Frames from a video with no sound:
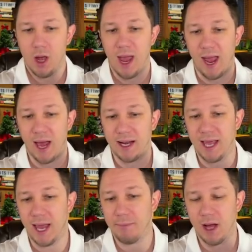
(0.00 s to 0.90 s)
and it
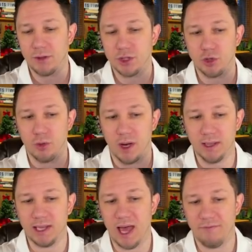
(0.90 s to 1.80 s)
came out to
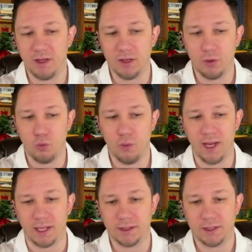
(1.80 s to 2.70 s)
11
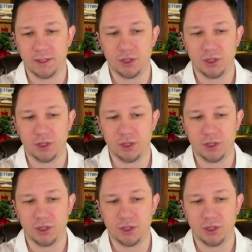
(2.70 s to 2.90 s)
weeks.